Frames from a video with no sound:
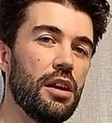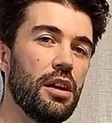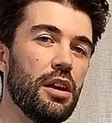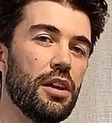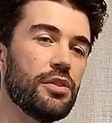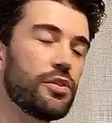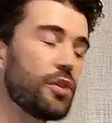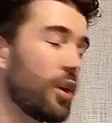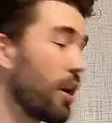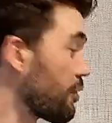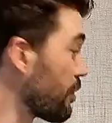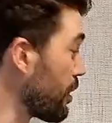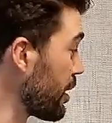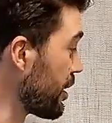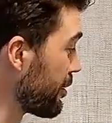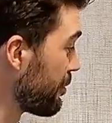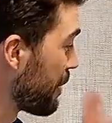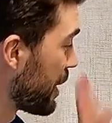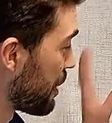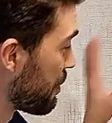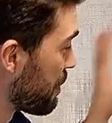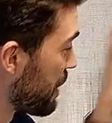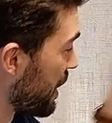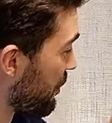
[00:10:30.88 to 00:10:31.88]
So I realize I
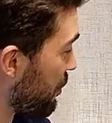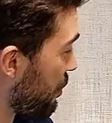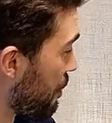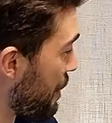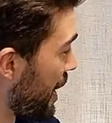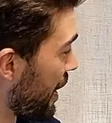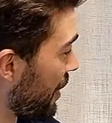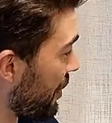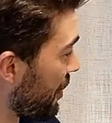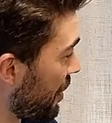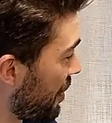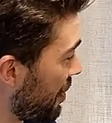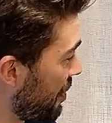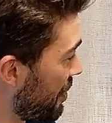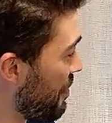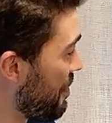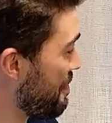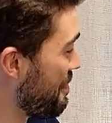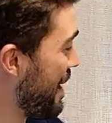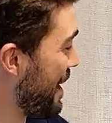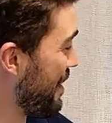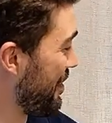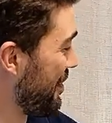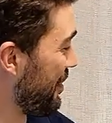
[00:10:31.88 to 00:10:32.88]
made a bit of a
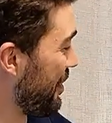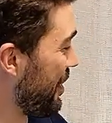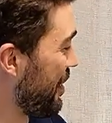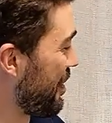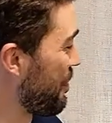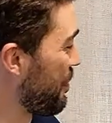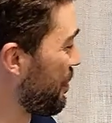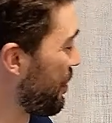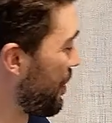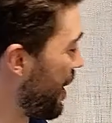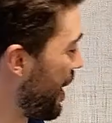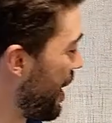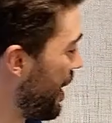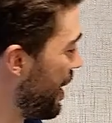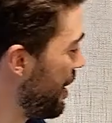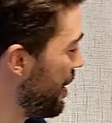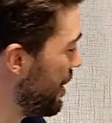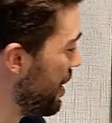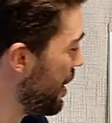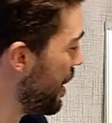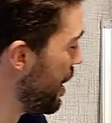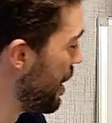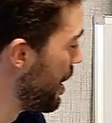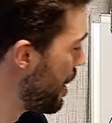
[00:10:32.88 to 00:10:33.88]
mess of this with that.
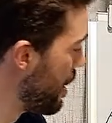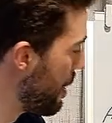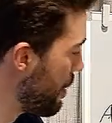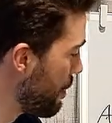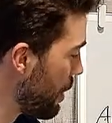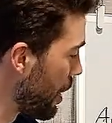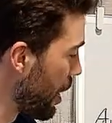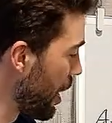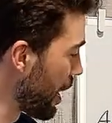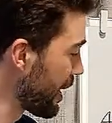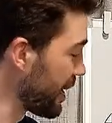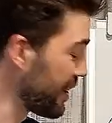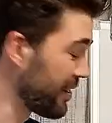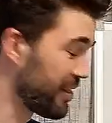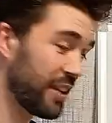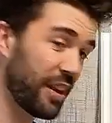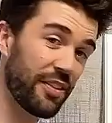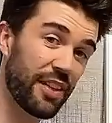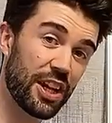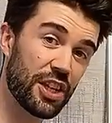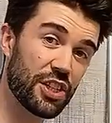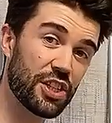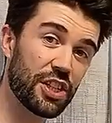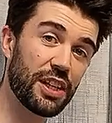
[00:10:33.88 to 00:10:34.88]
But like I said,
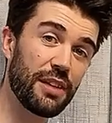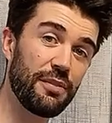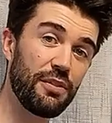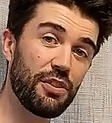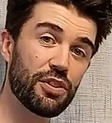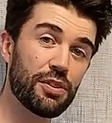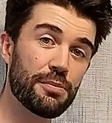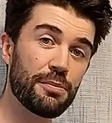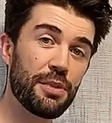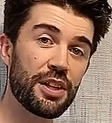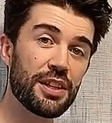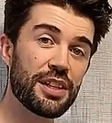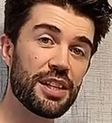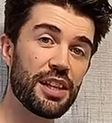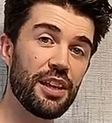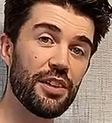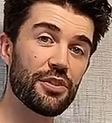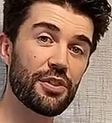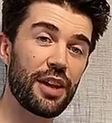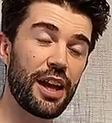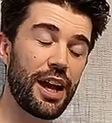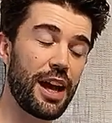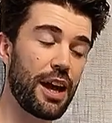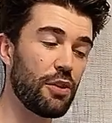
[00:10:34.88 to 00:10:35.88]
that should give you some ideas
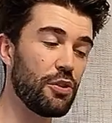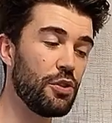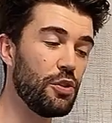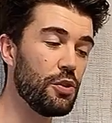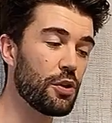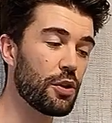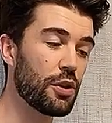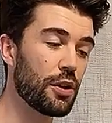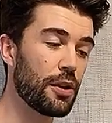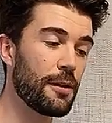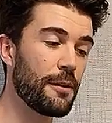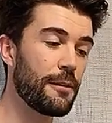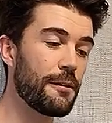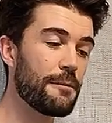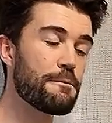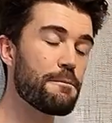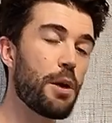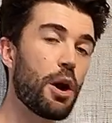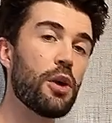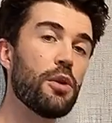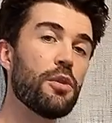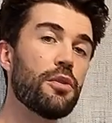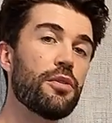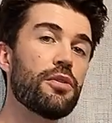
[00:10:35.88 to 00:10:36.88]
on how you can
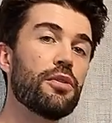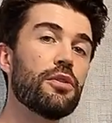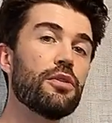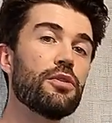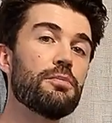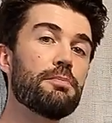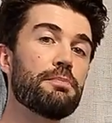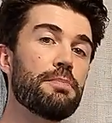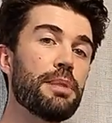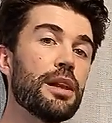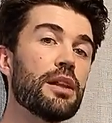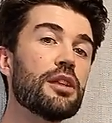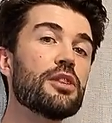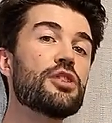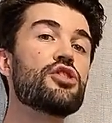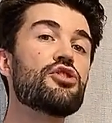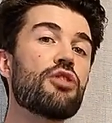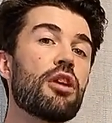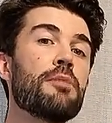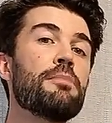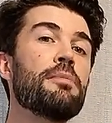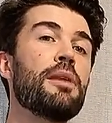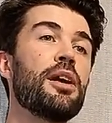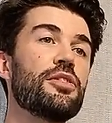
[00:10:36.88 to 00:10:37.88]
both build
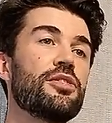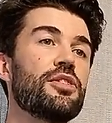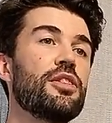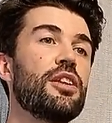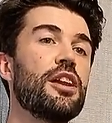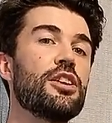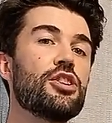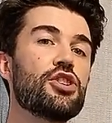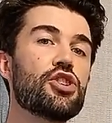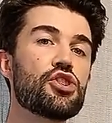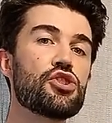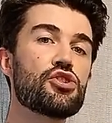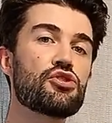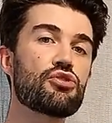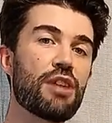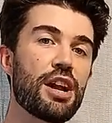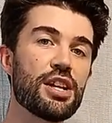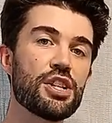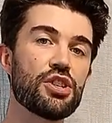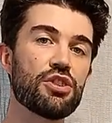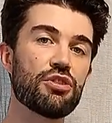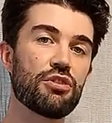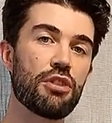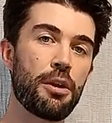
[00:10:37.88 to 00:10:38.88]
your own muscle and
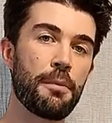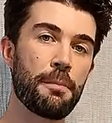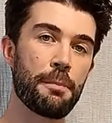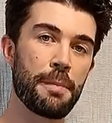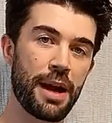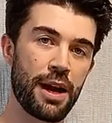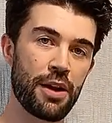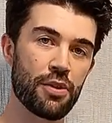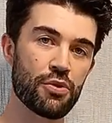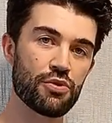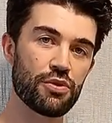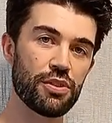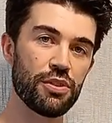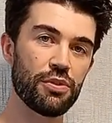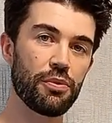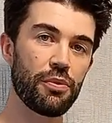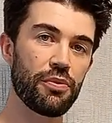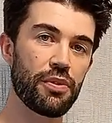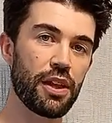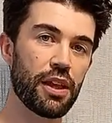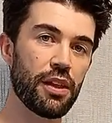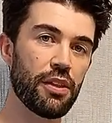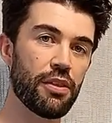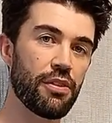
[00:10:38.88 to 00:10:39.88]
stretch your own boundaries with
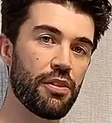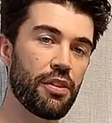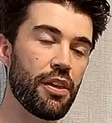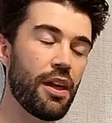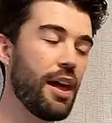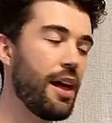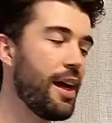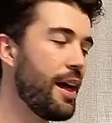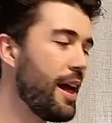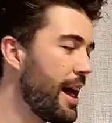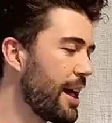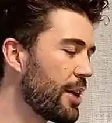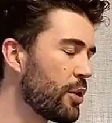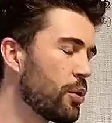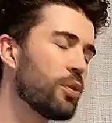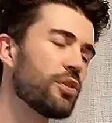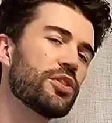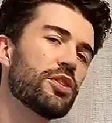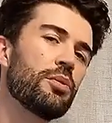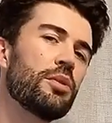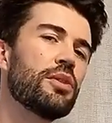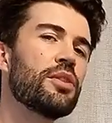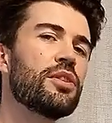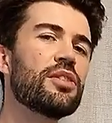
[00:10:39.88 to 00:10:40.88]
things. And
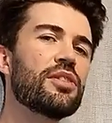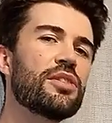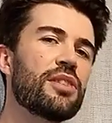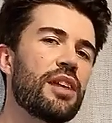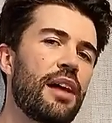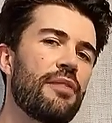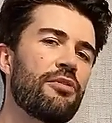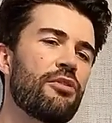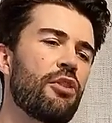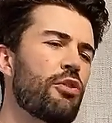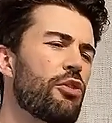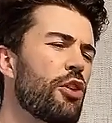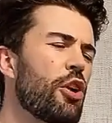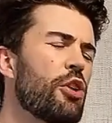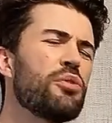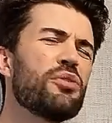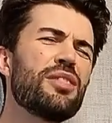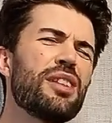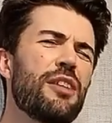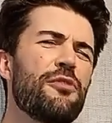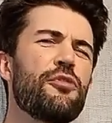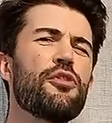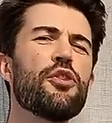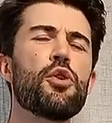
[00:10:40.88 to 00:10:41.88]
also understand that those
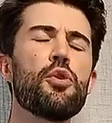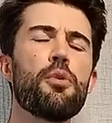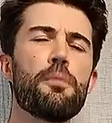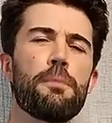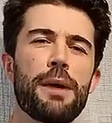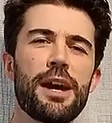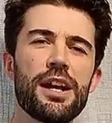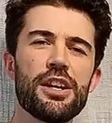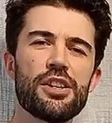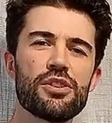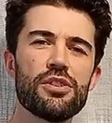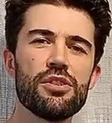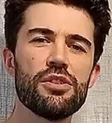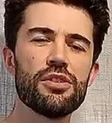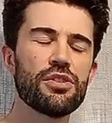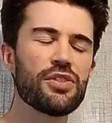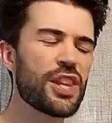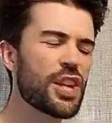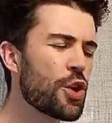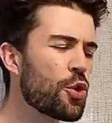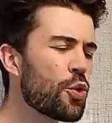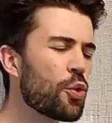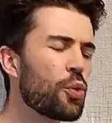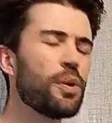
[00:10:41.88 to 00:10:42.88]
difficult patients,
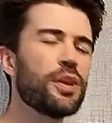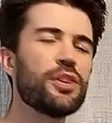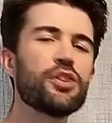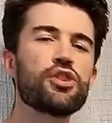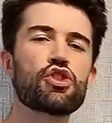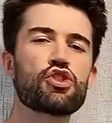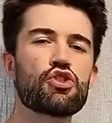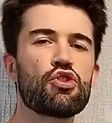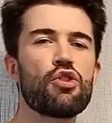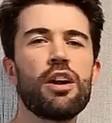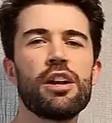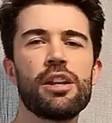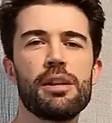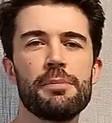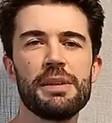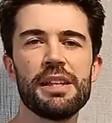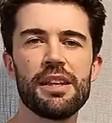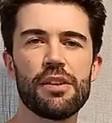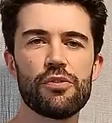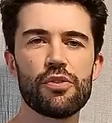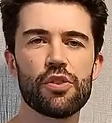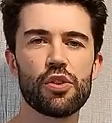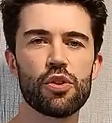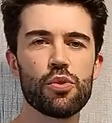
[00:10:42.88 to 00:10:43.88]
they're not always trying to be
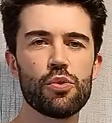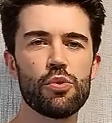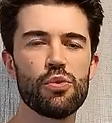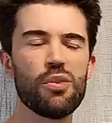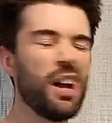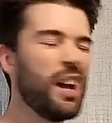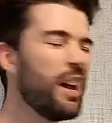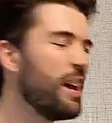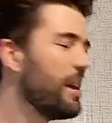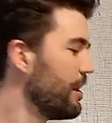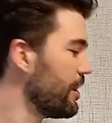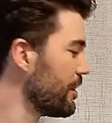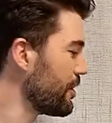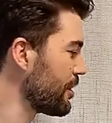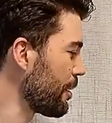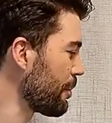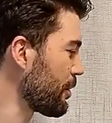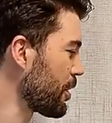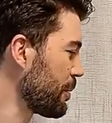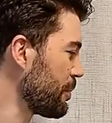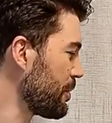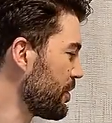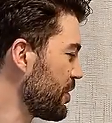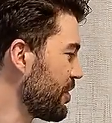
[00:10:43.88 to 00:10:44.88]
difficult.
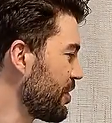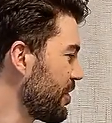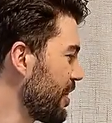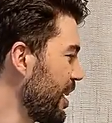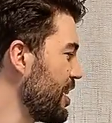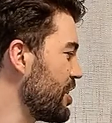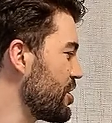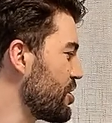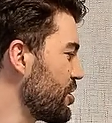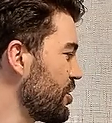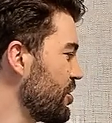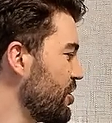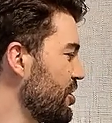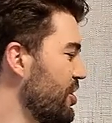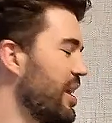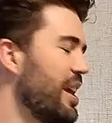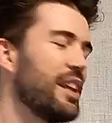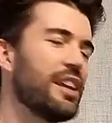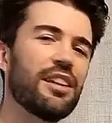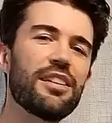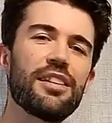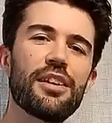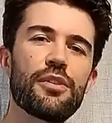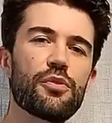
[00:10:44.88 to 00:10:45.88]
Sometimes they just sit
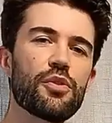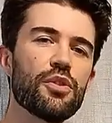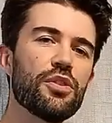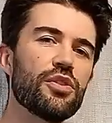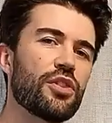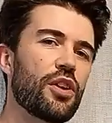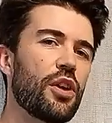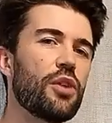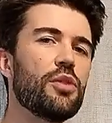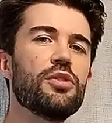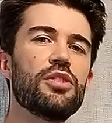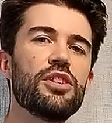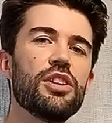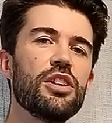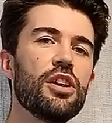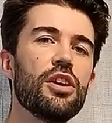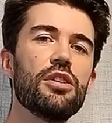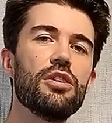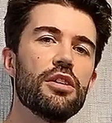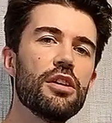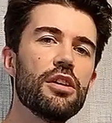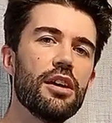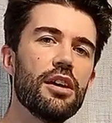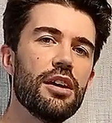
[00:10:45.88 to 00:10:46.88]
in a different zone to you.
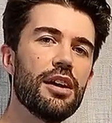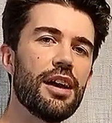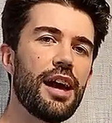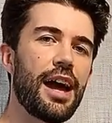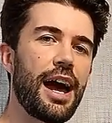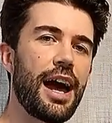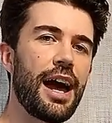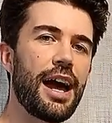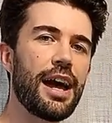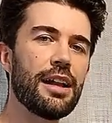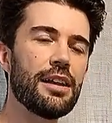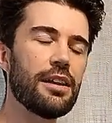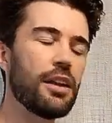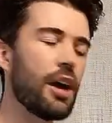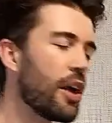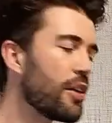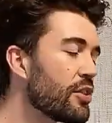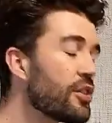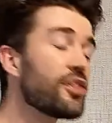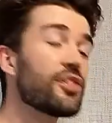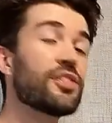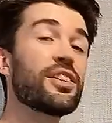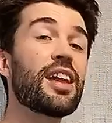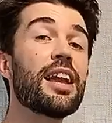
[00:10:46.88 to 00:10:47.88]
And
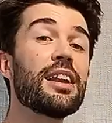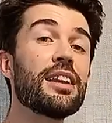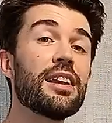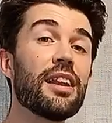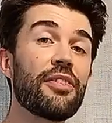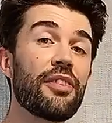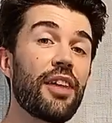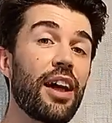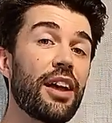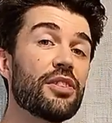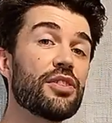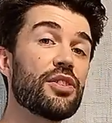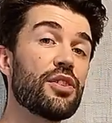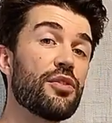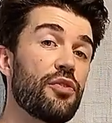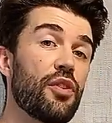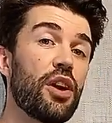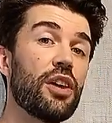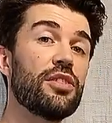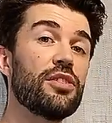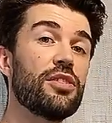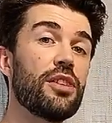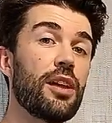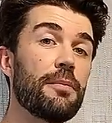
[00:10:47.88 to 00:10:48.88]
understanding that's the
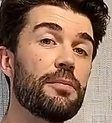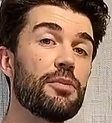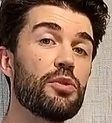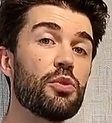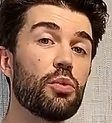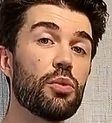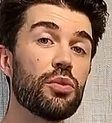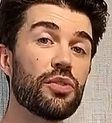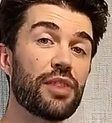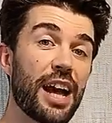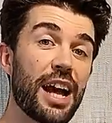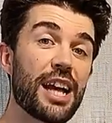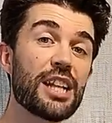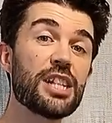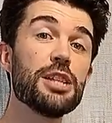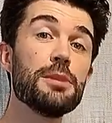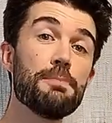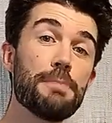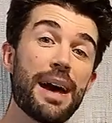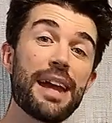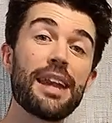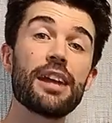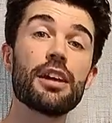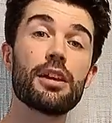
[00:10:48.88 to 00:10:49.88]
first step towards actually
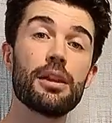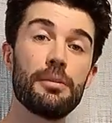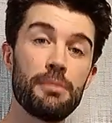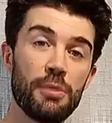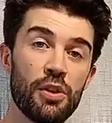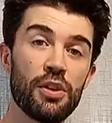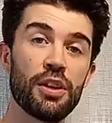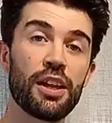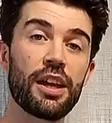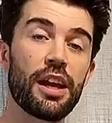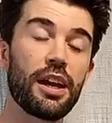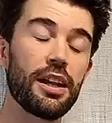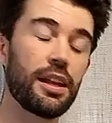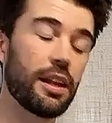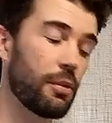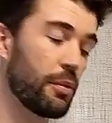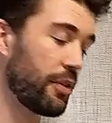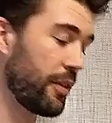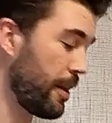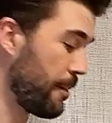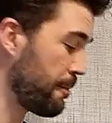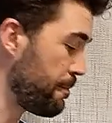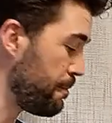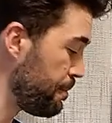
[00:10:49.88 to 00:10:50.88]
better communicating with
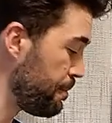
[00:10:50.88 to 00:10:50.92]
them.